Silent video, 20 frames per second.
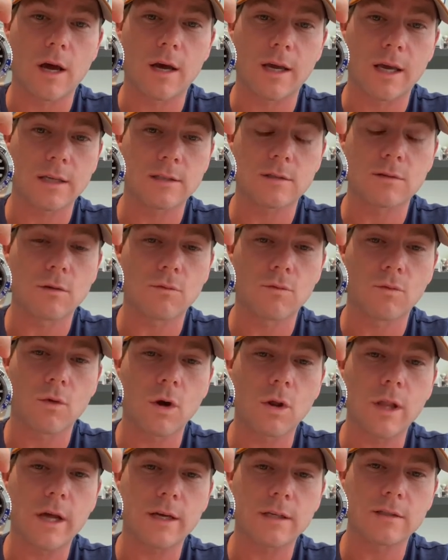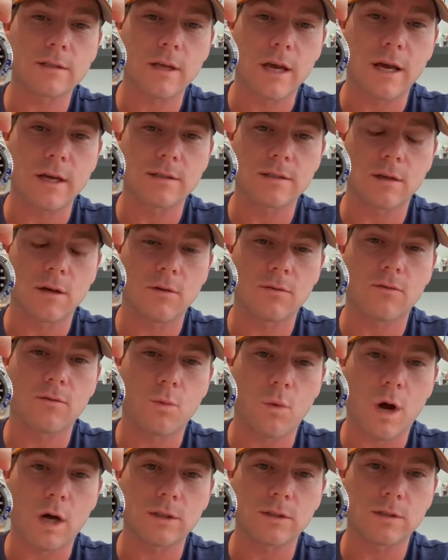I guess Rolex, as of
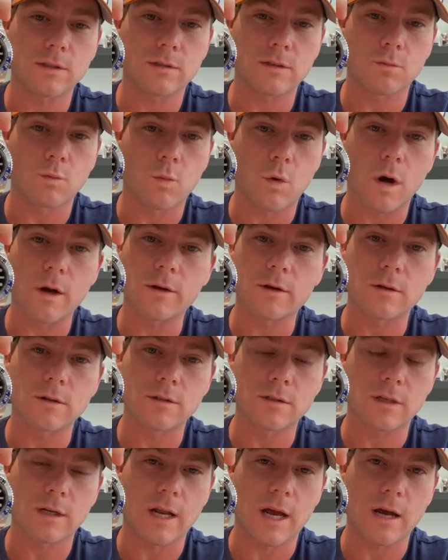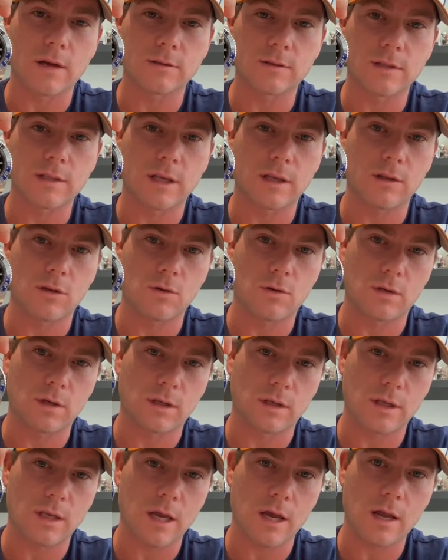Watches and Wonders, announced that you
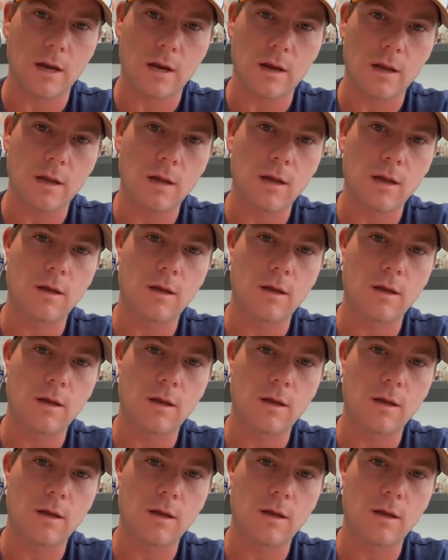can get